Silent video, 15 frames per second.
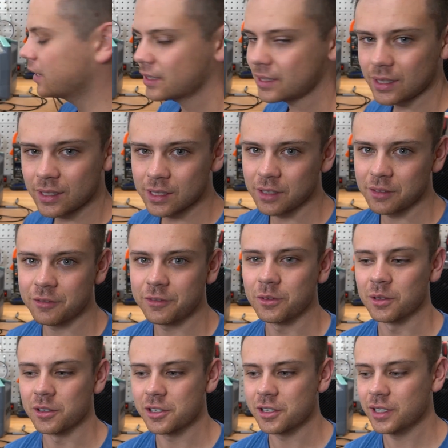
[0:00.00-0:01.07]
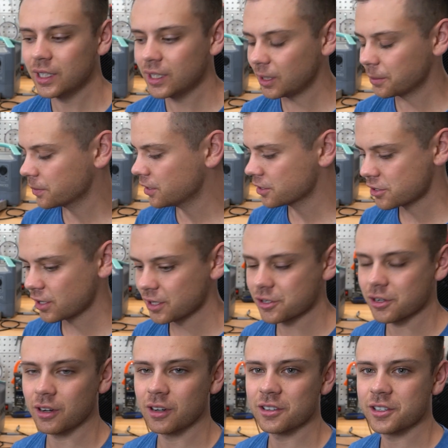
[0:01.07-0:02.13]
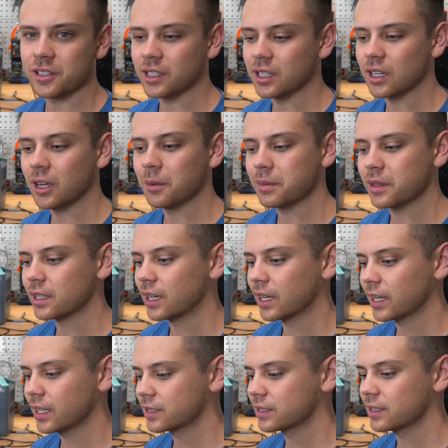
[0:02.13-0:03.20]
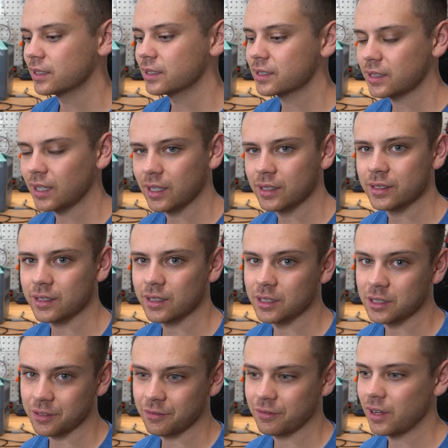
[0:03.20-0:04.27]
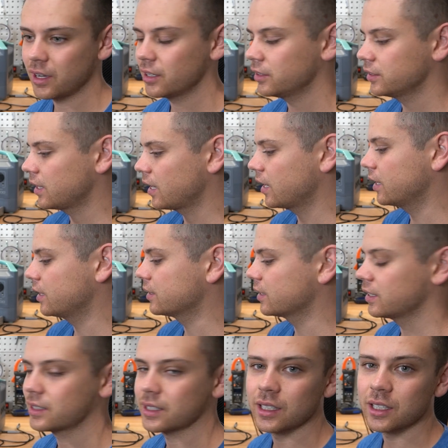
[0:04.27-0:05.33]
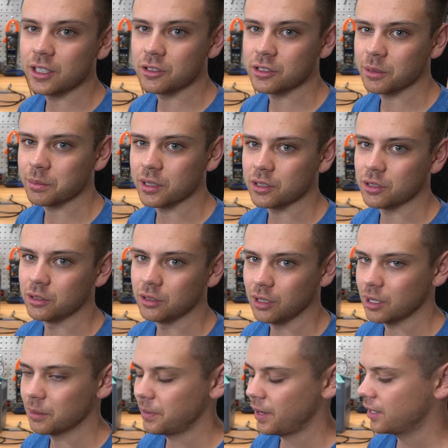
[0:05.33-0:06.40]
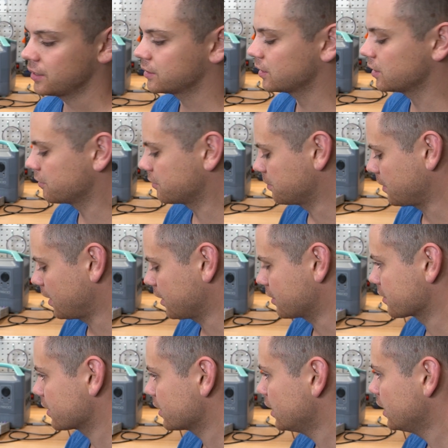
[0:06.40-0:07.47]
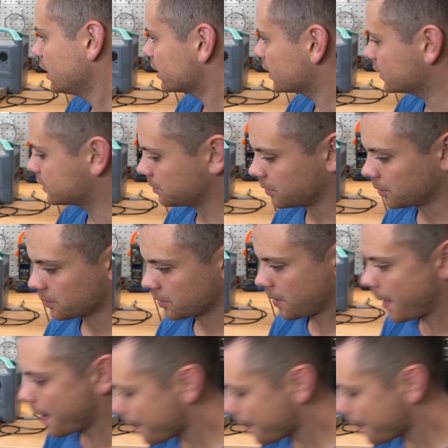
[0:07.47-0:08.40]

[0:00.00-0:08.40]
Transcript: this is unfortunate. I'm going to try charging it up then. I guess this test is failed and it didn't use up the total capacity of the battery. That's a bummer.